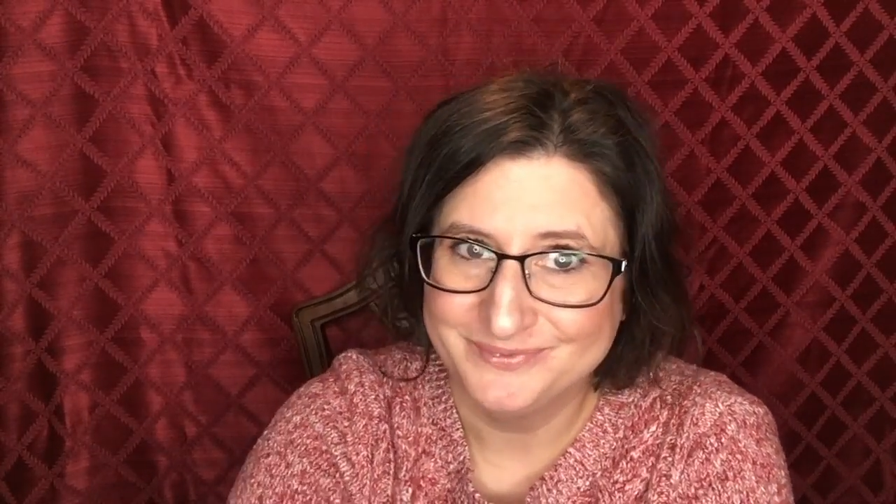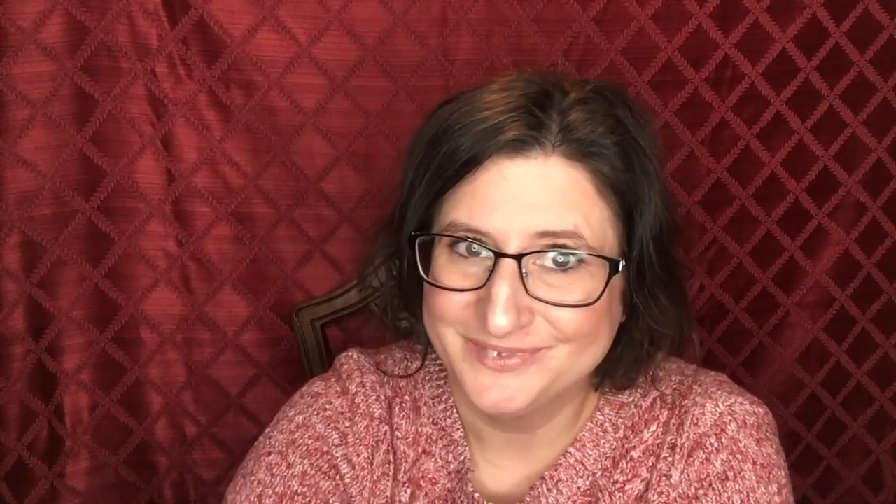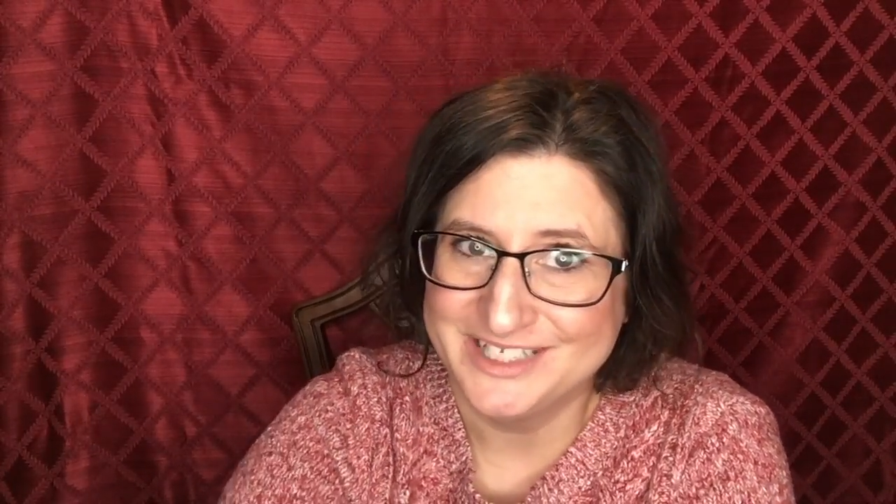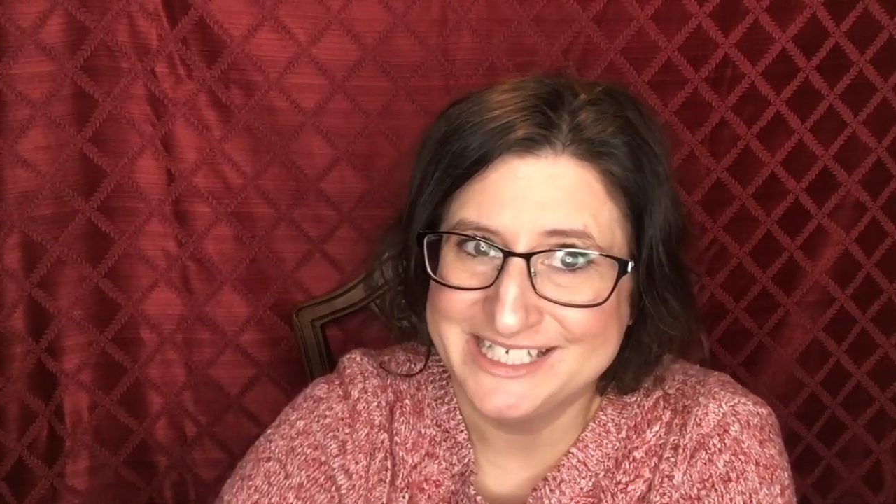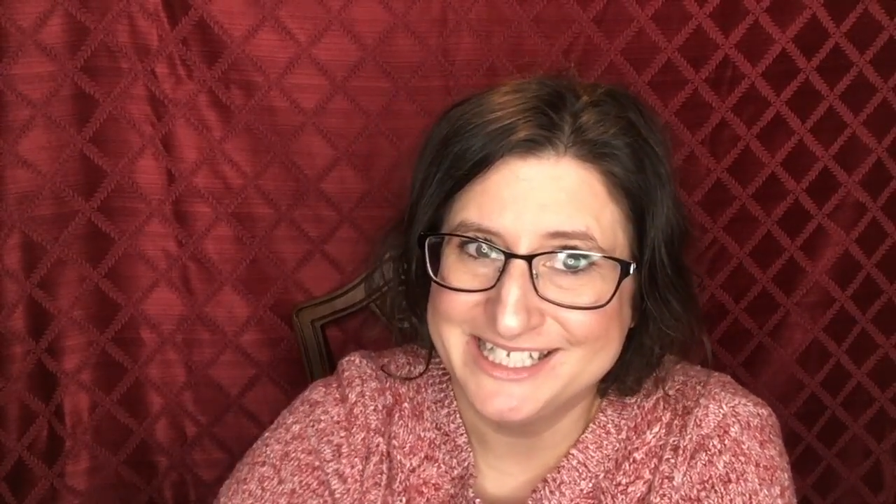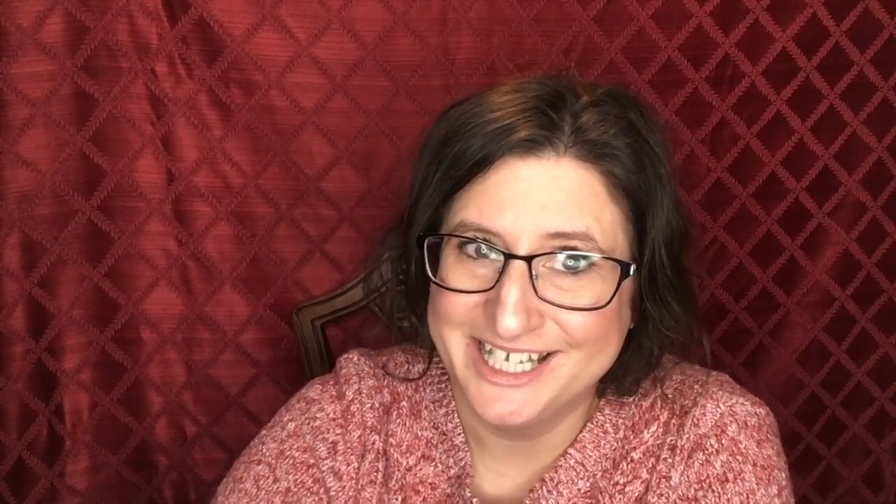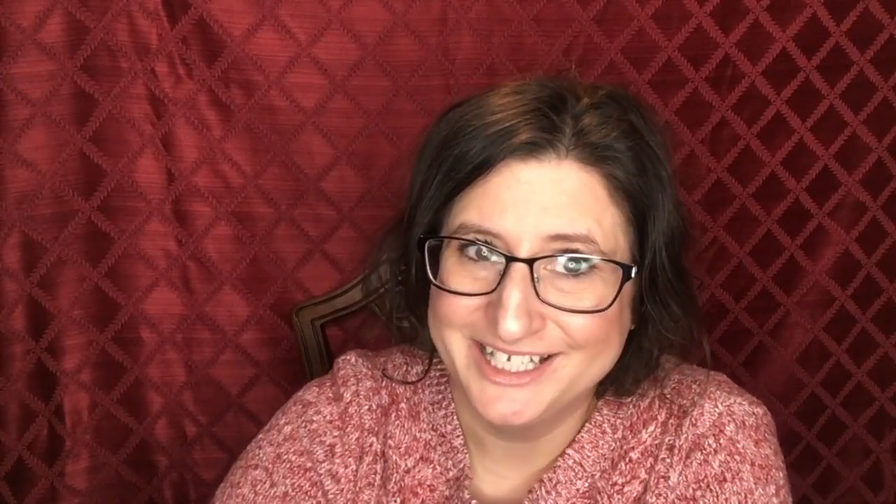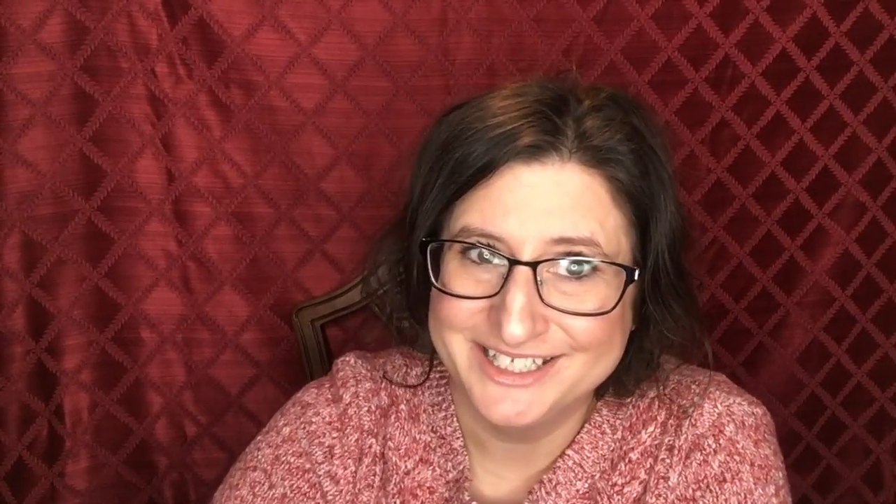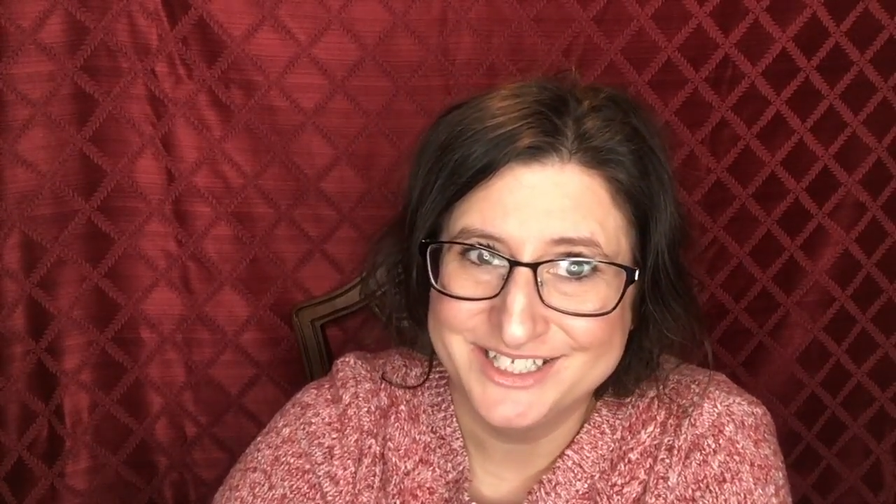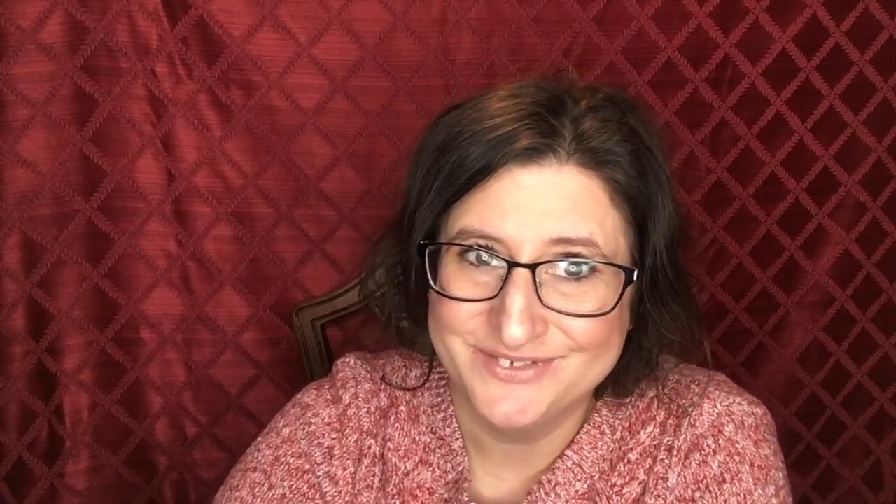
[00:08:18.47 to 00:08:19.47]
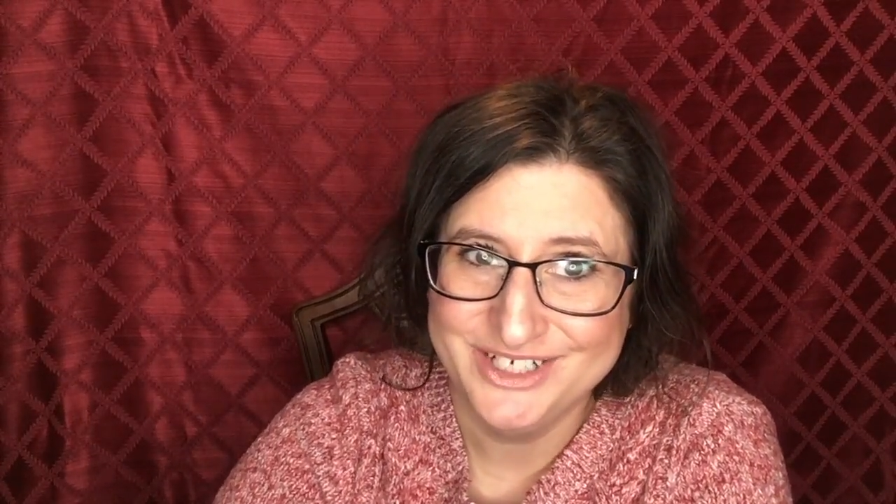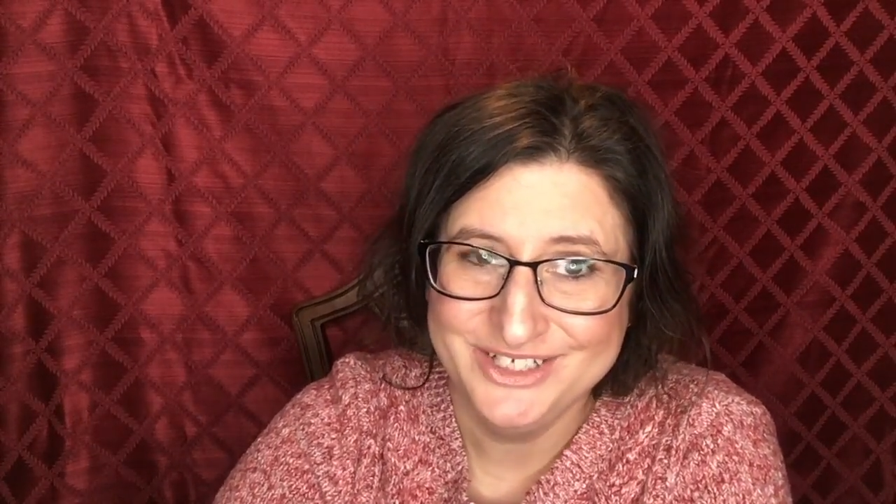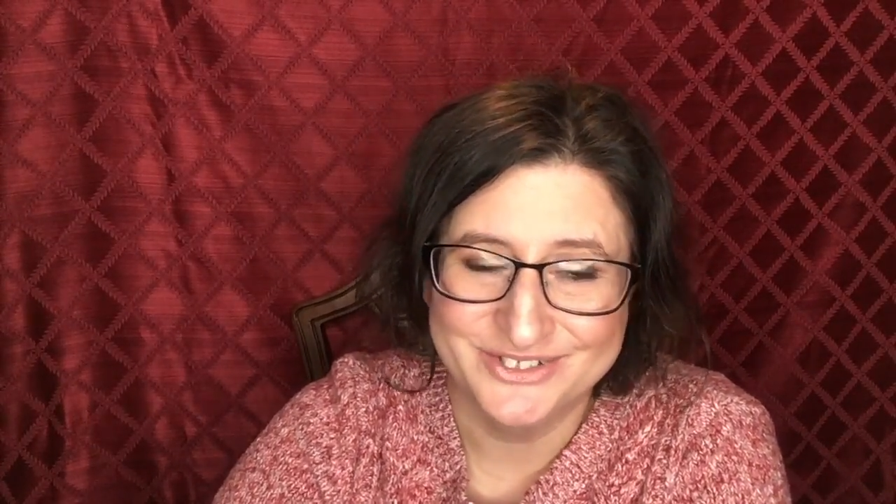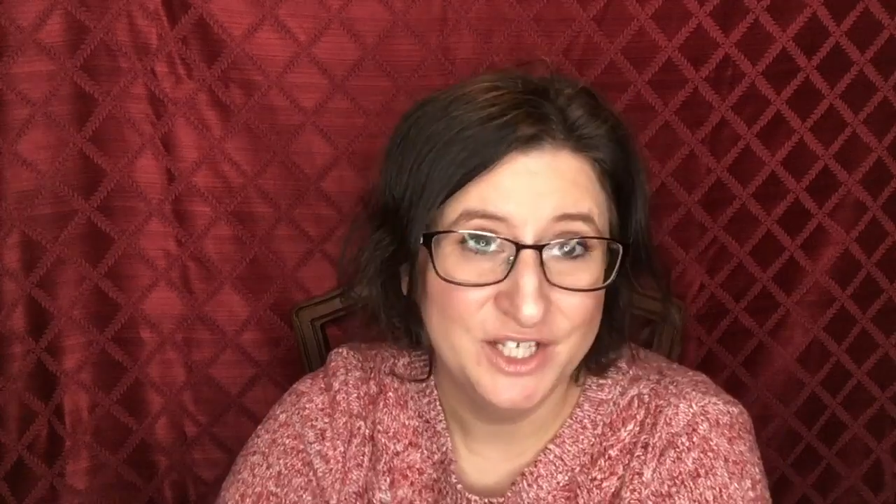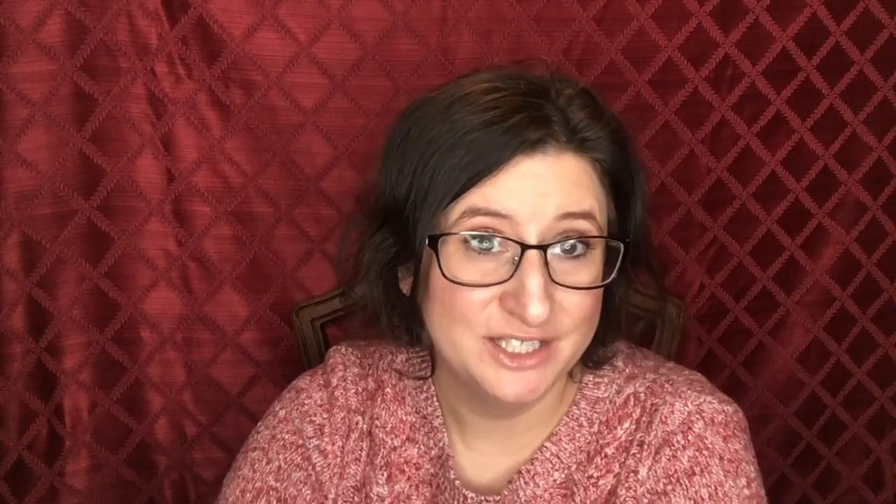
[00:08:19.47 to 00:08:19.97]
please like this video.